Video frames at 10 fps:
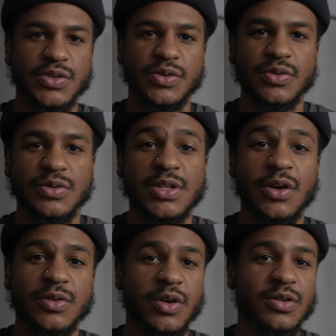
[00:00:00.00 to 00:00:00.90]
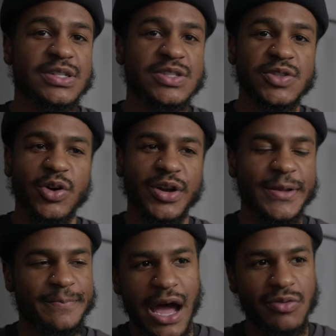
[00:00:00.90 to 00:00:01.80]
who don't know the
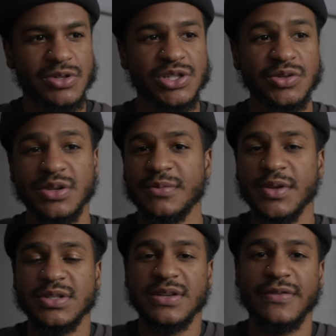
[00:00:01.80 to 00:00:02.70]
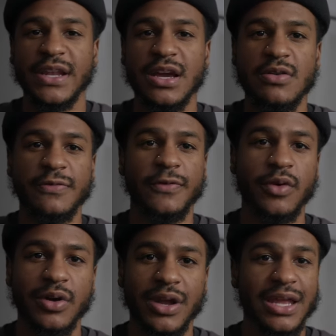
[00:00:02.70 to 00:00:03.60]
story, I was shooting a music video
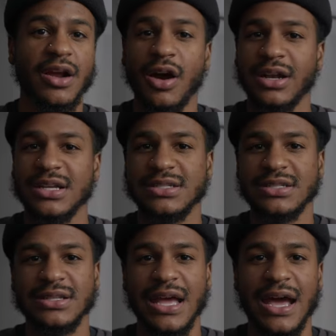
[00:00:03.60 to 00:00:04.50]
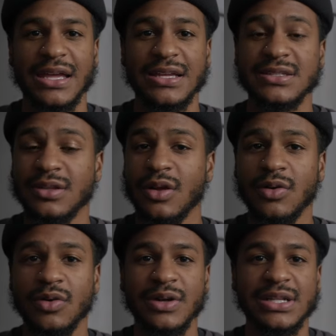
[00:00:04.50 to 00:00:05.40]
for an artist that is
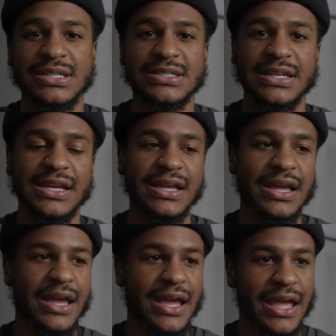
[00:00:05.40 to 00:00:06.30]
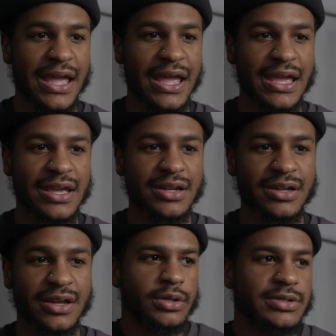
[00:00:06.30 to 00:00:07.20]
local in the city, and
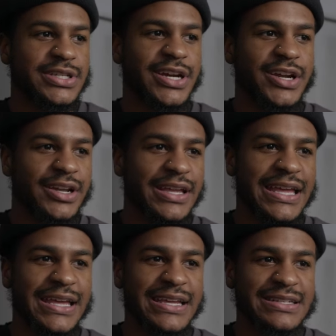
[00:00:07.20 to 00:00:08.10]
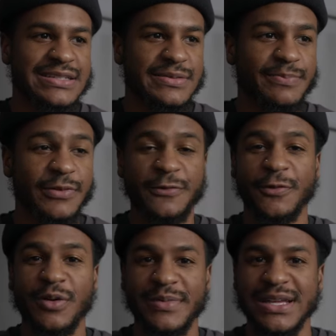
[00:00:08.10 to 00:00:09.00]
during his
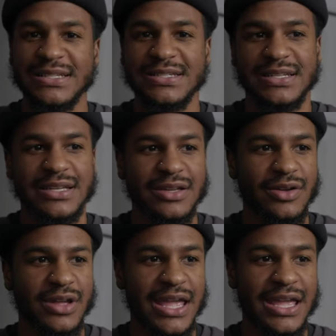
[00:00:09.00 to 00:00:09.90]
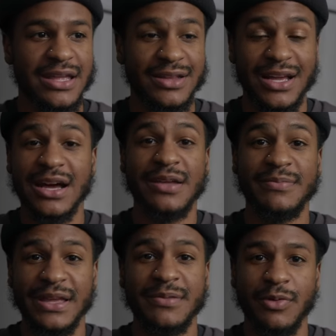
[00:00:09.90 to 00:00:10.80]
performance and the gun
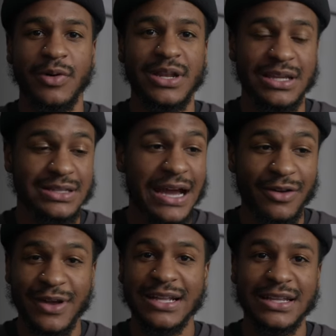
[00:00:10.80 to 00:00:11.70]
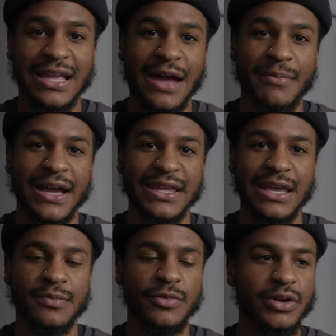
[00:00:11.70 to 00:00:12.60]
being pointed directly at my
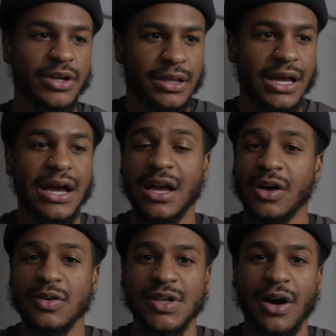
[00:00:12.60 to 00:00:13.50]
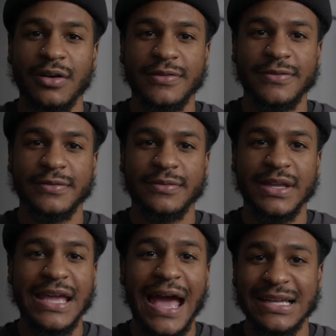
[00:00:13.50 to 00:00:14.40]
camera, the gun goes off.
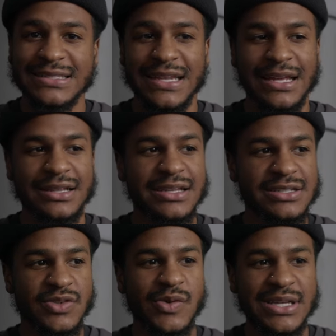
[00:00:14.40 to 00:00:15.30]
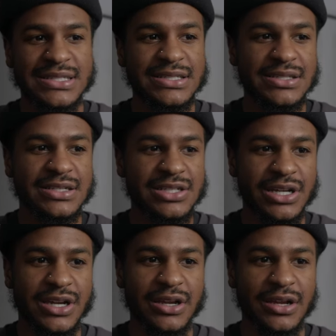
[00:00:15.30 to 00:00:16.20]
He accidentally squeezes the
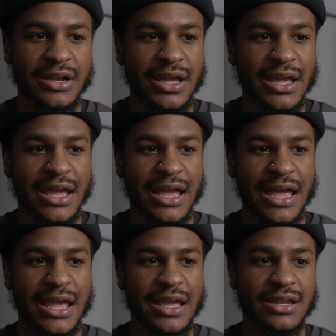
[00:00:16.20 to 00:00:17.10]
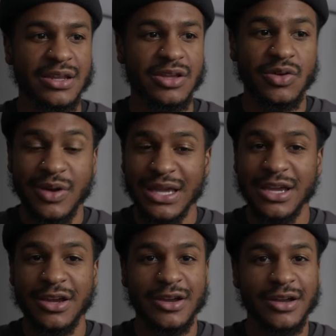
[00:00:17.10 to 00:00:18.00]
trigger and you
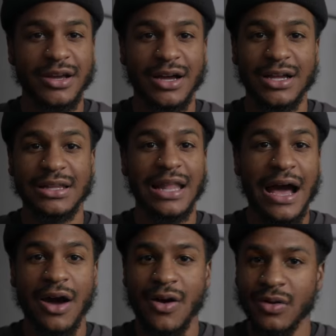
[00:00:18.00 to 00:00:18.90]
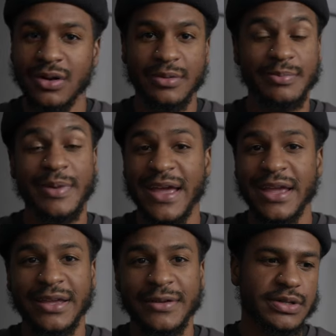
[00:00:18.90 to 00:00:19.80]
hear a loud
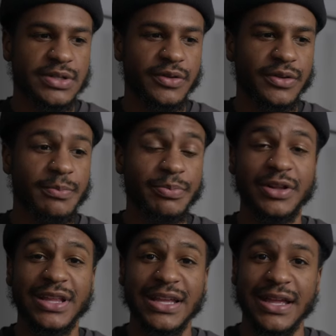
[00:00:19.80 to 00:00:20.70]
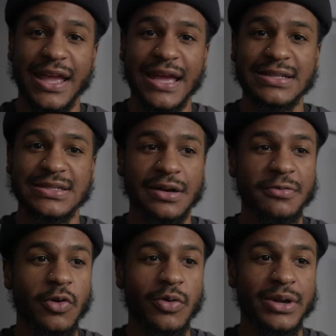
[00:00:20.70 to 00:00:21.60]
bang. So the bullet ends
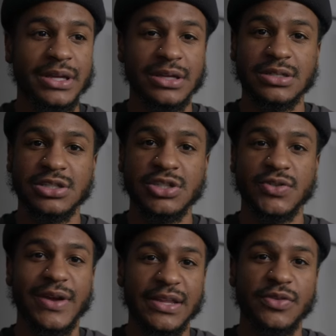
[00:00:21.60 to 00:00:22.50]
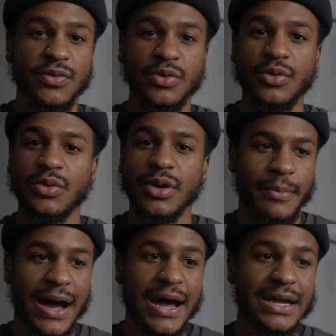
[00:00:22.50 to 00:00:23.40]
up going straight through
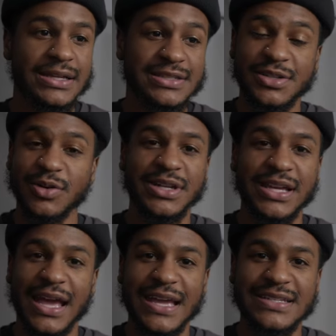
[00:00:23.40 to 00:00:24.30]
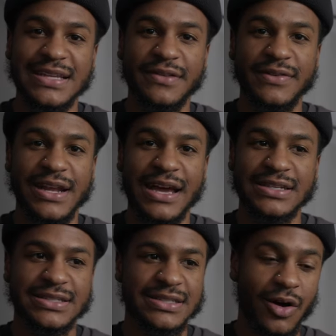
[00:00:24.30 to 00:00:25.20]
my Sony
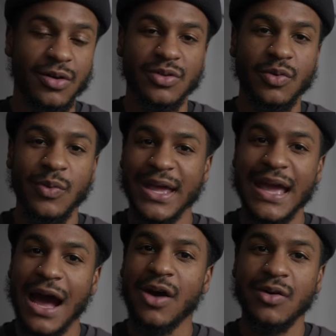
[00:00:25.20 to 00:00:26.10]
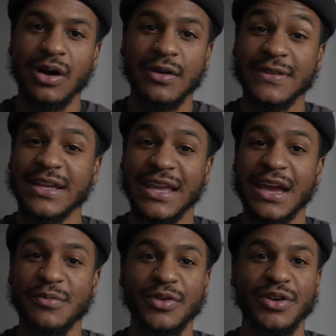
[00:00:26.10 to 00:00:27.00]
A7S. On the way out of the
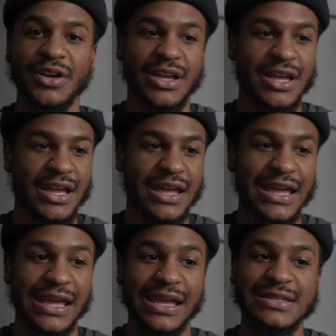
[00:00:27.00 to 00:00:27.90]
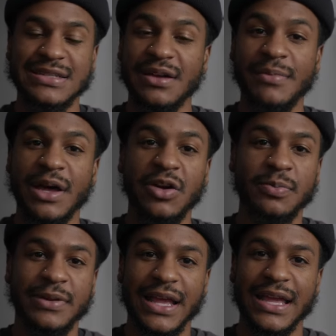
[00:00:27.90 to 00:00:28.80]
camera, it hits a metal
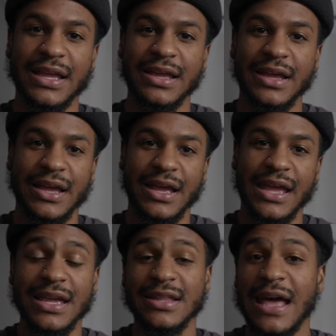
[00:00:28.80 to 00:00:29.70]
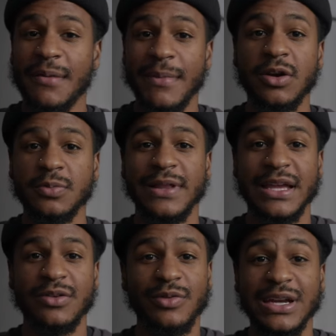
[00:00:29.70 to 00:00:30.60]
plate, and that metal
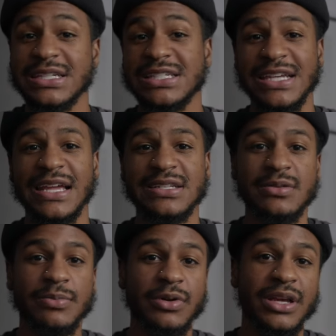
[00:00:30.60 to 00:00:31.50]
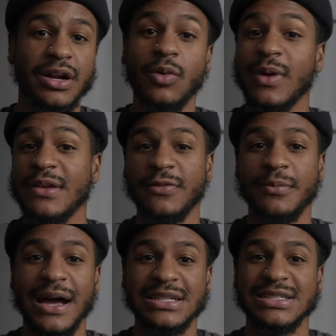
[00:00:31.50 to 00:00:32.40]
plate ricochets the bullet away
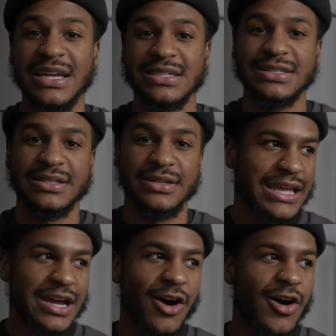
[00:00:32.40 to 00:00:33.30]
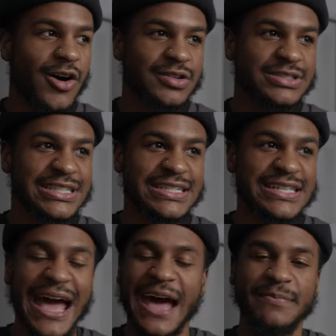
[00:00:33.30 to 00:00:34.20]
from my chest. It all just
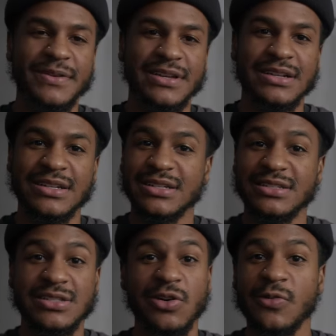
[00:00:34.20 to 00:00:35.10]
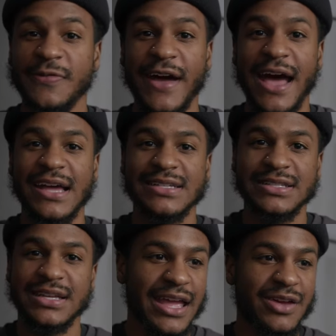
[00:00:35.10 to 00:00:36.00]
happened so
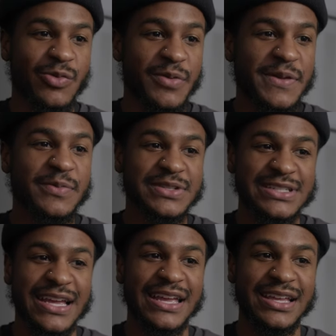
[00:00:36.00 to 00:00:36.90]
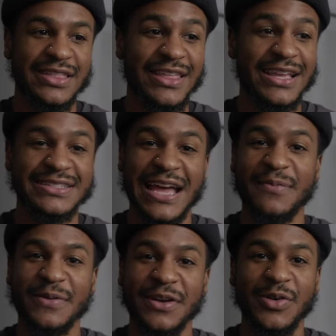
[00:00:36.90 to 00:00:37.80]
fast. And when people say things
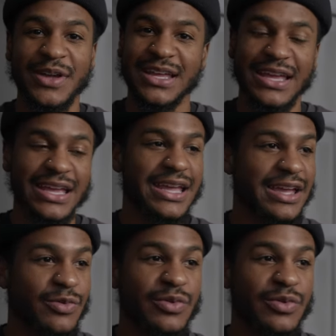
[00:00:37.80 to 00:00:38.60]
happen quick, it